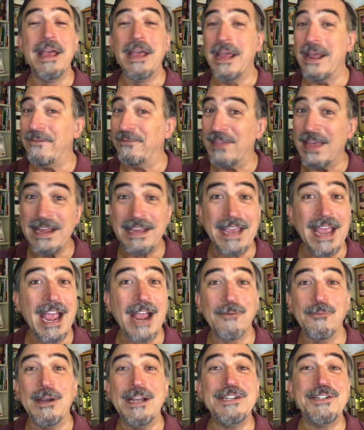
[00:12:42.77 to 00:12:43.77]
If they
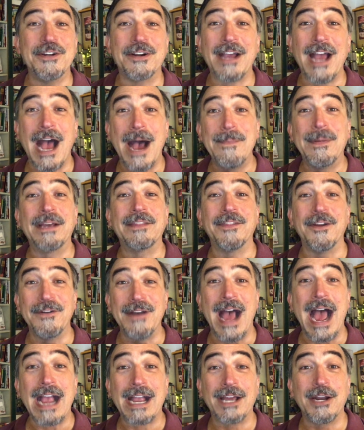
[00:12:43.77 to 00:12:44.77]
can't read your comic, they're
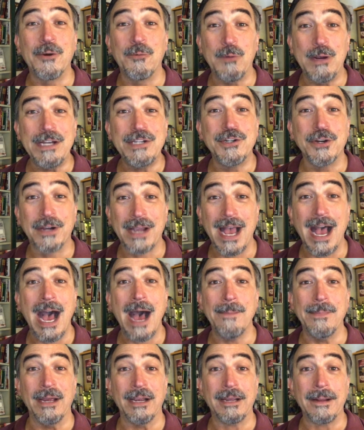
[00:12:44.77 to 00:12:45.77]
not going to read your
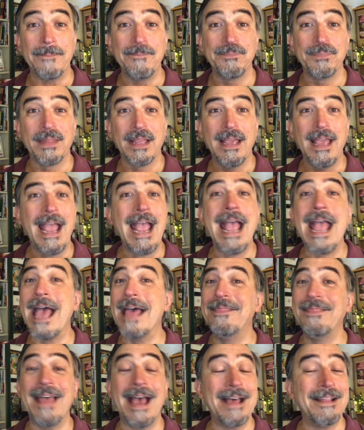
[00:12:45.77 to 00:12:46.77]
comic.
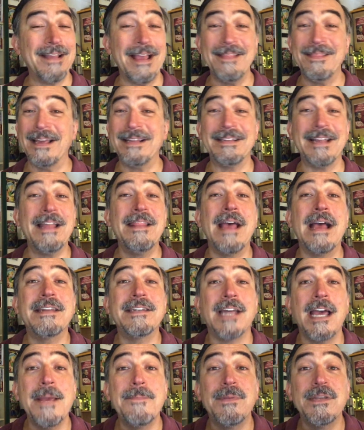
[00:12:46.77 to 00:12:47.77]
And that
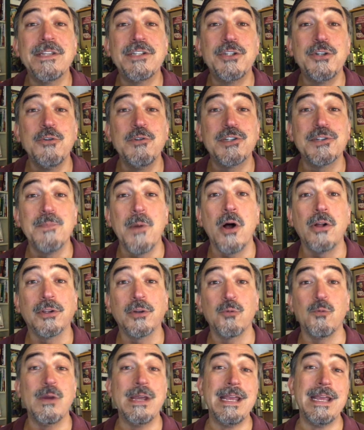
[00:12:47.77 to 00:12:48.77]
type is too small to
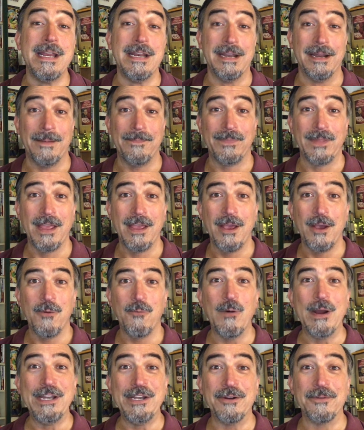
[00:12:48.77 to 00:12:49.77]
read
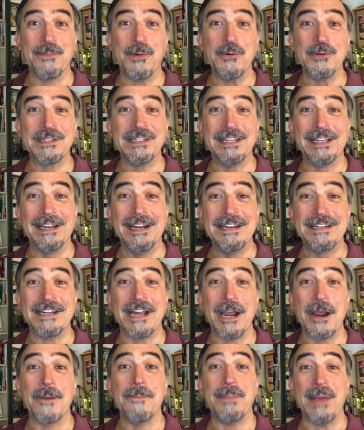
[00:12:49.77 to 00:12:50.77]
when you're posting an
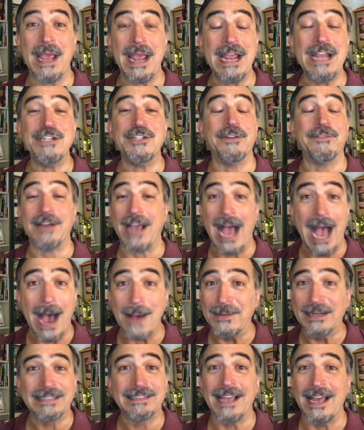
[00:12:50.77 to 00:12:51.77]
entire page of
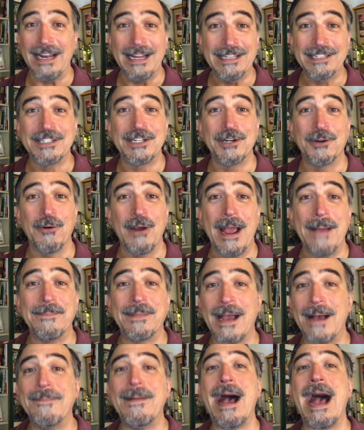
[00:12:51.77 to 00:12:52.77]
comics on Instagram.
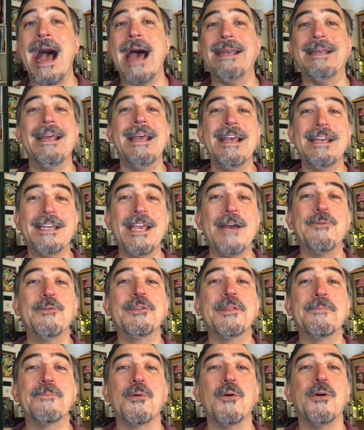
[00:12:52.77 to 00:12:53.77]
Come on, get with
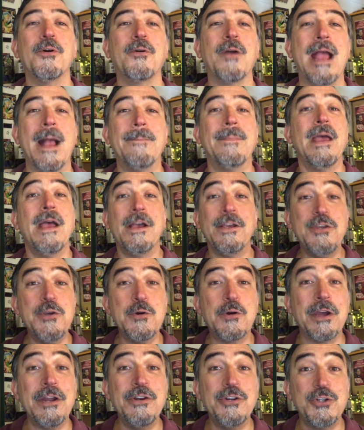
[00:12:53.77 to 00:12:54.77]
the program. You
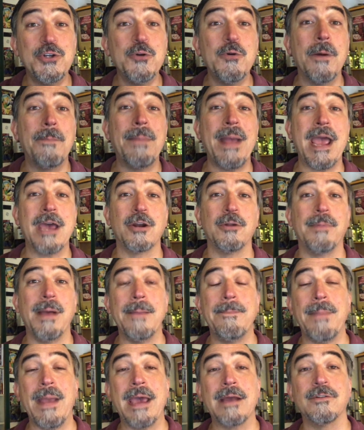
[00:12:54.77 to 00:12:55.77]
can do a panel by
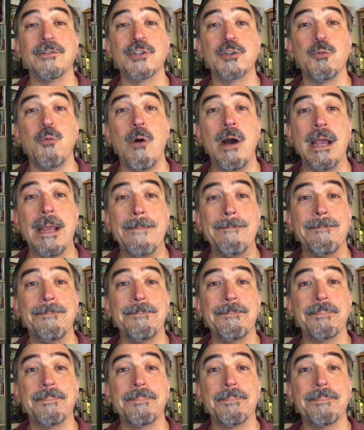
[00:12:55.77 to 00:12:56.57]
panel swipe.